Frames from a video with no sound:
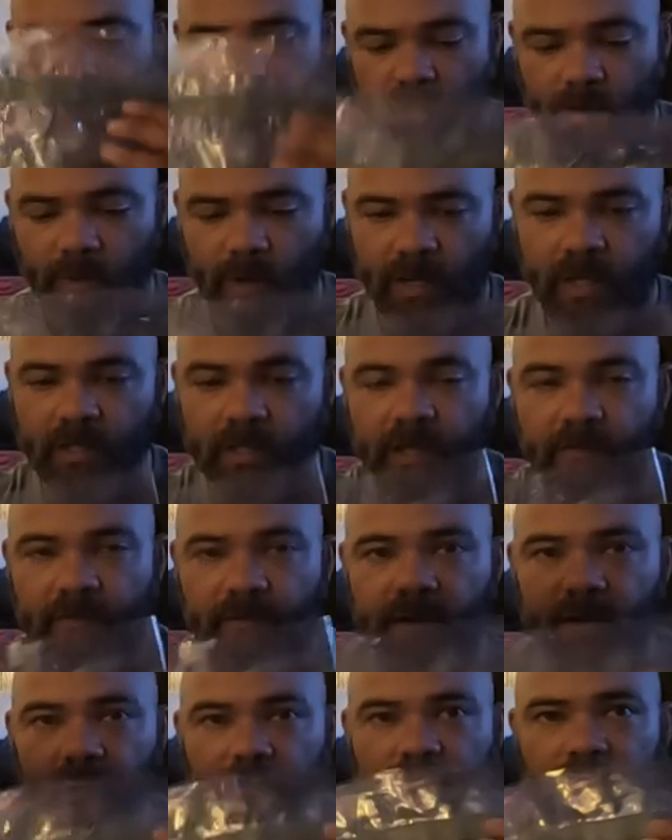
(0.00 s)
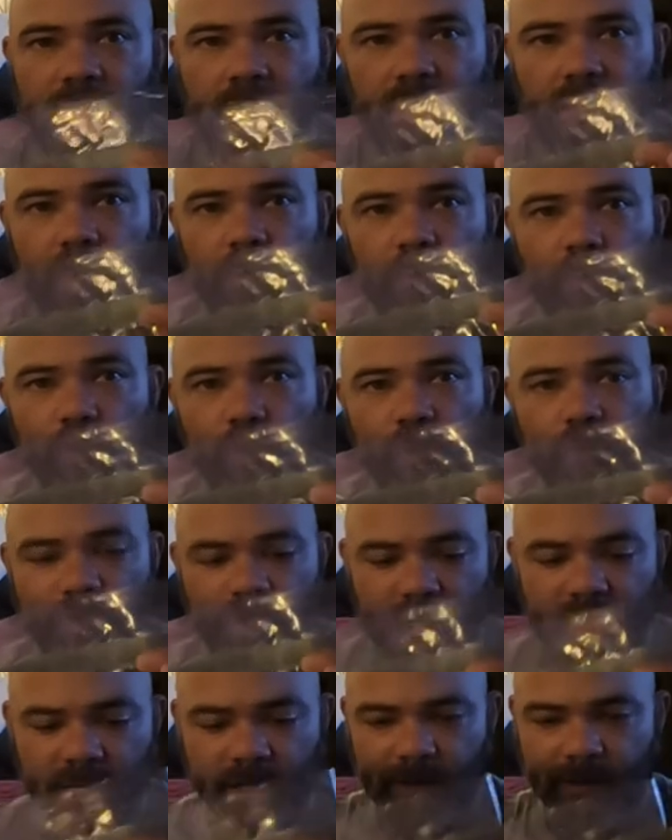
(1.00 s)
you want to leave enough room
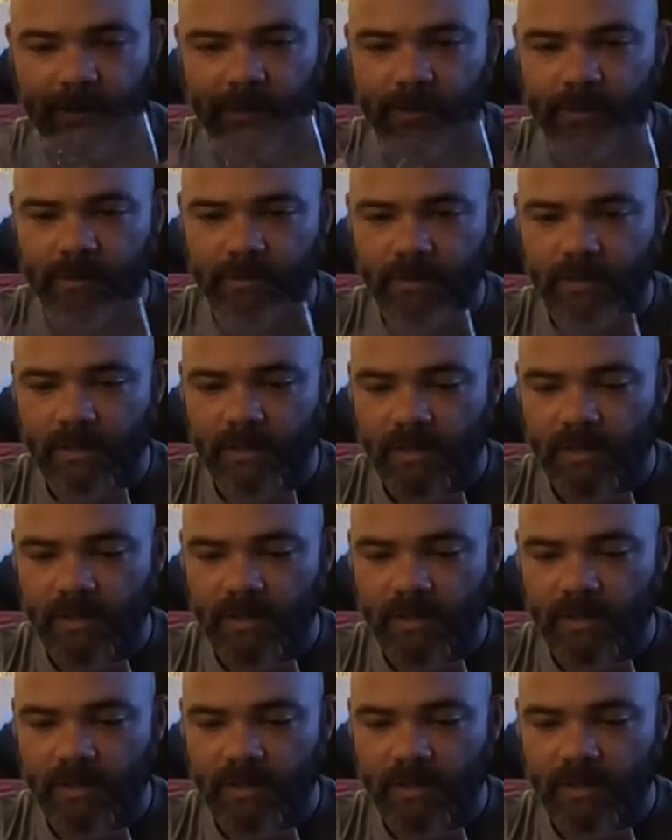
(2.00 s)
in here